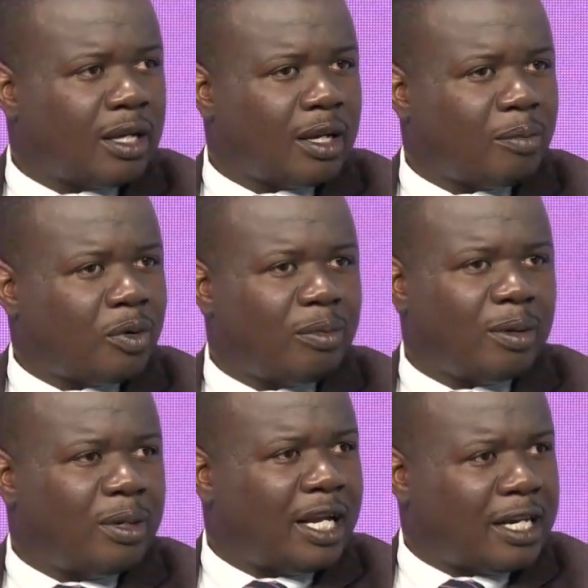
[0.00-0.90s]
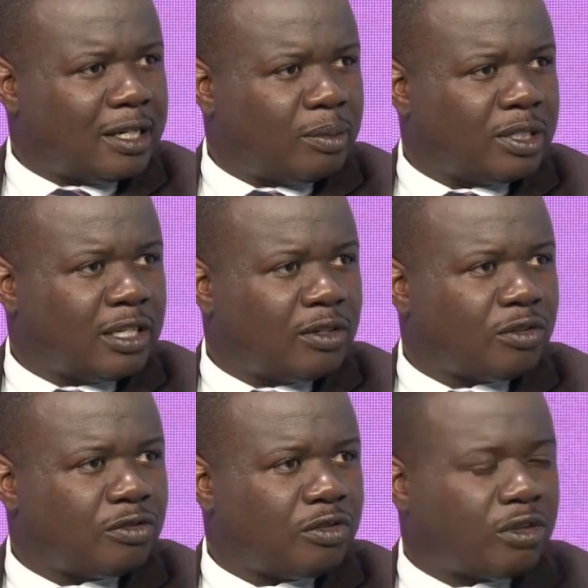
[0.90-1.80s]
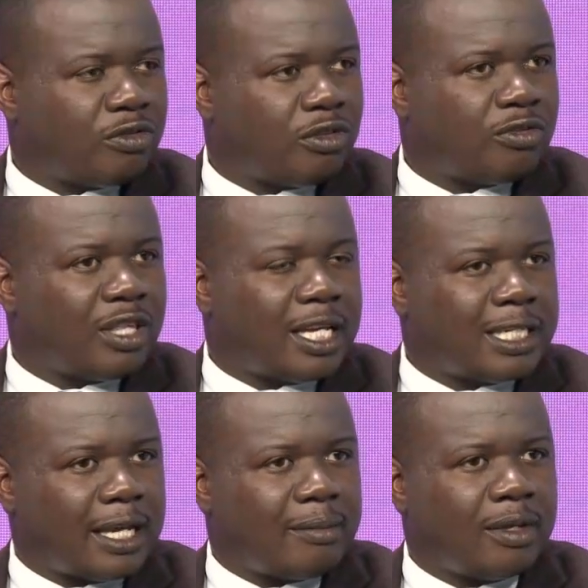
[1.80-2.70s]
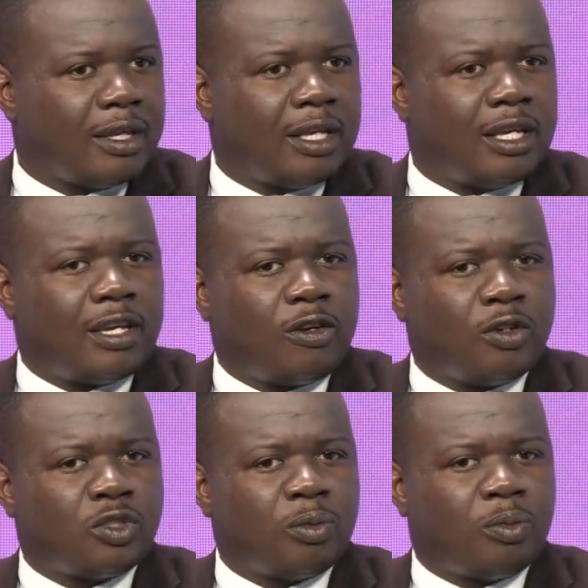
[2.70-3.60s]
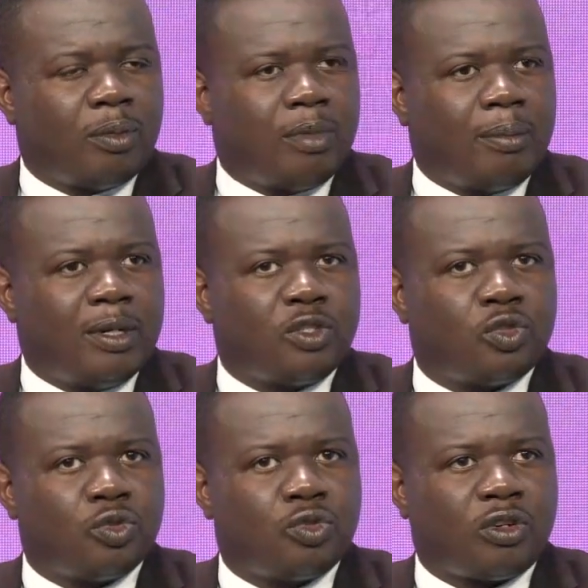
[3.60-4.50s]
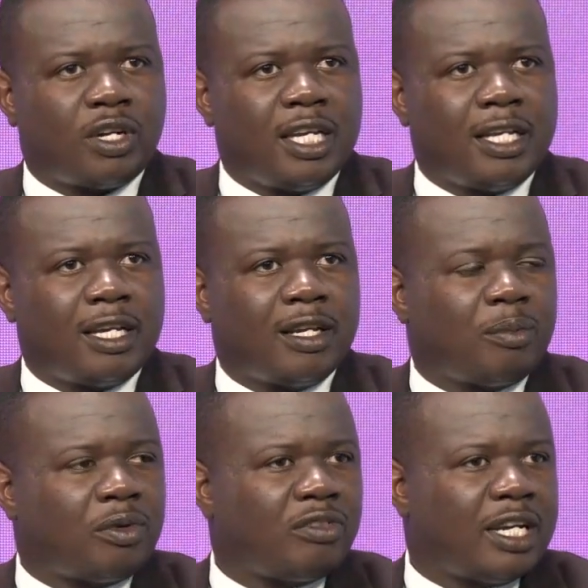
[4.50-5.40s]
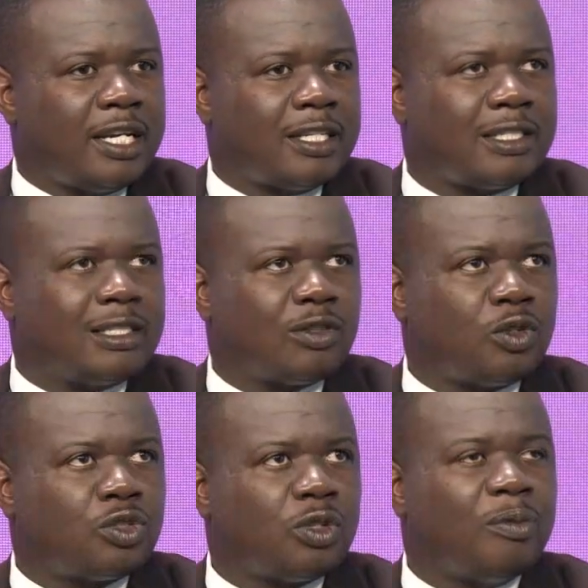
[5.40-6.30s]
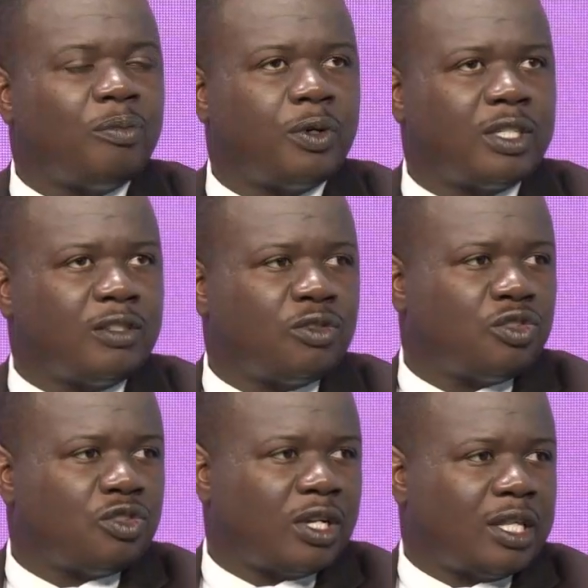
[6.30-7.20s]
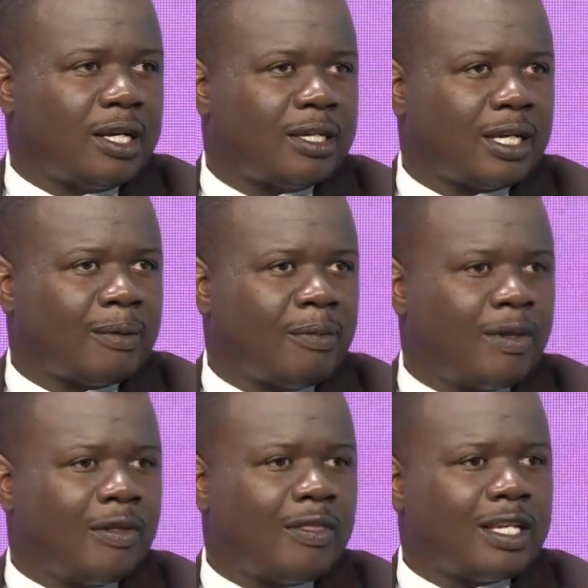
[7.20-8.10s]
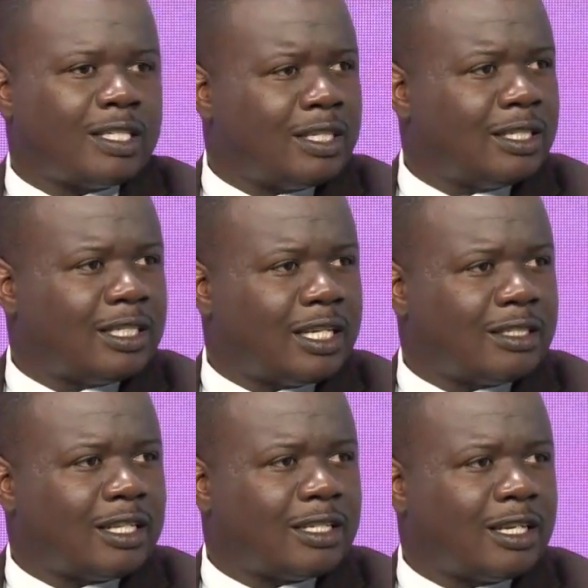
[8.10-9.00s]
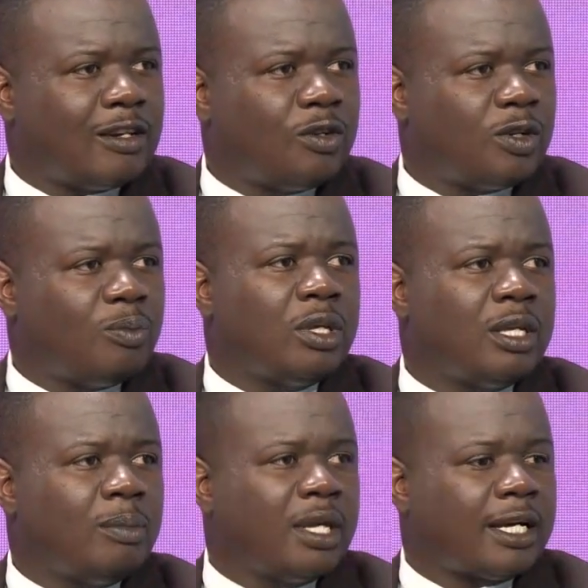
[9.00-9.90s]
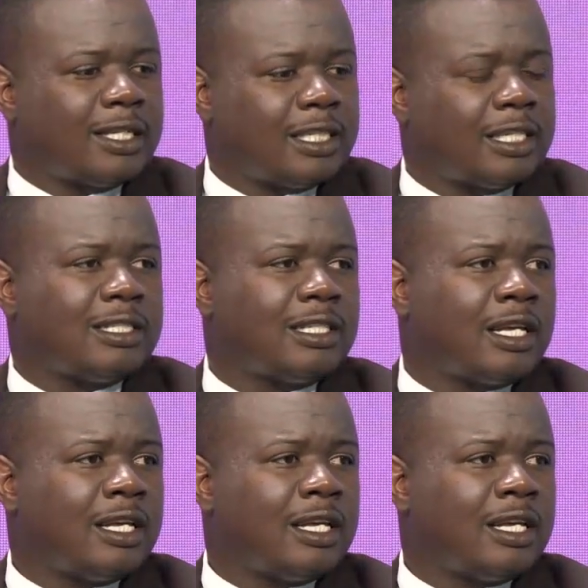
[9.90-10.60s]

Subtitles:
probably 100% of their time. And also probably to our internet providers, it's also important to ensure that there are certain sites that cannot be accessed